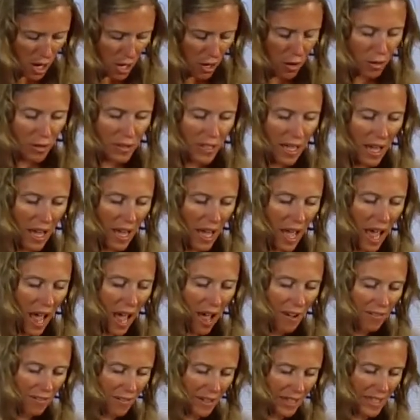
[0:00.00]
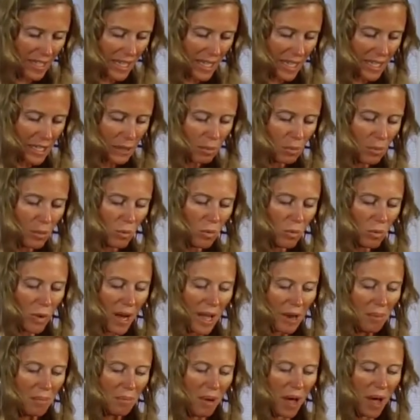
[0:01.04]
Use 1/2 teaspoon
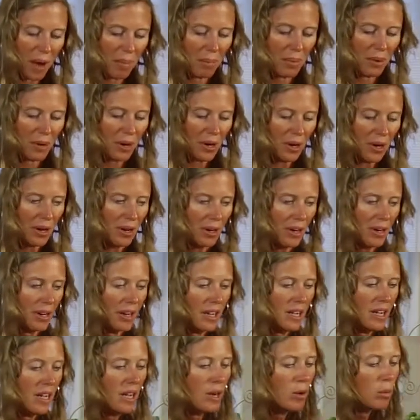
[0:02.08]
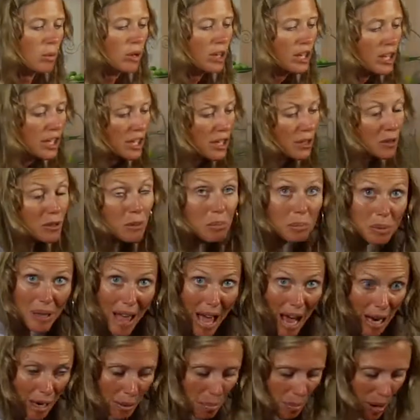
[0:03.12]
white pepper. We're going to use
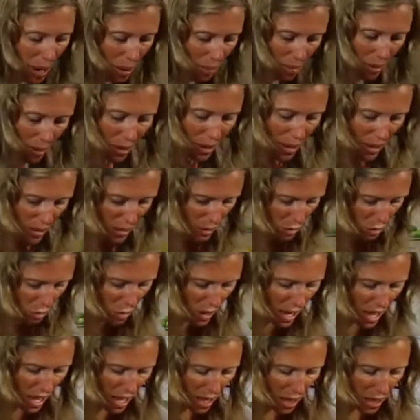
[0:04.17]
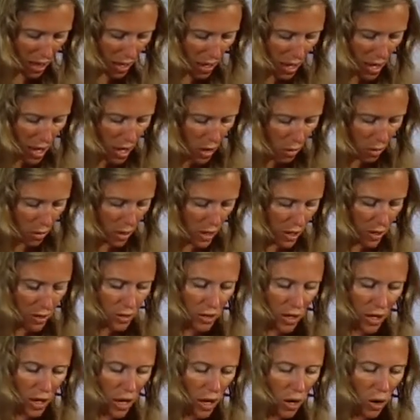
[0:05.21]
black pepper as well. We're
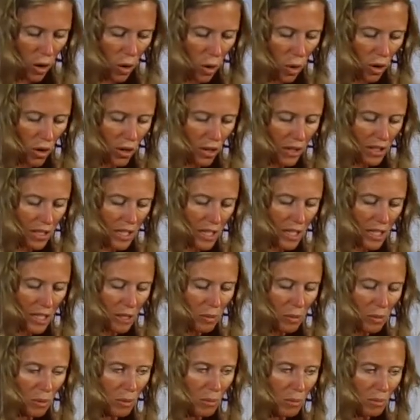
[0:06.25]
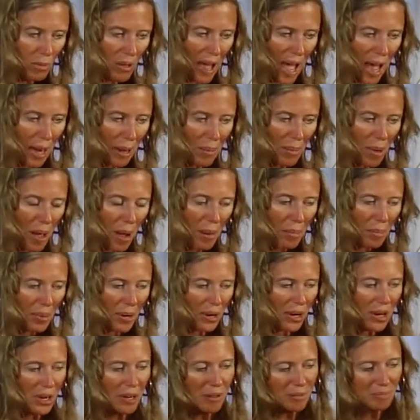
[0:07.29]
using 1/4 teaspoon black
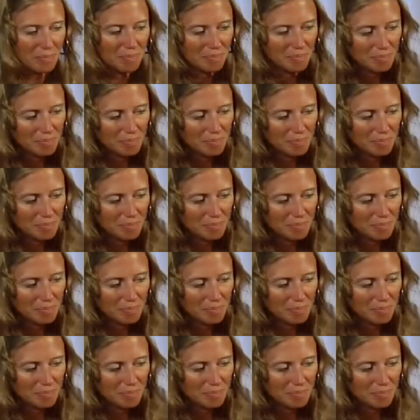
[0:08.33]
pepper.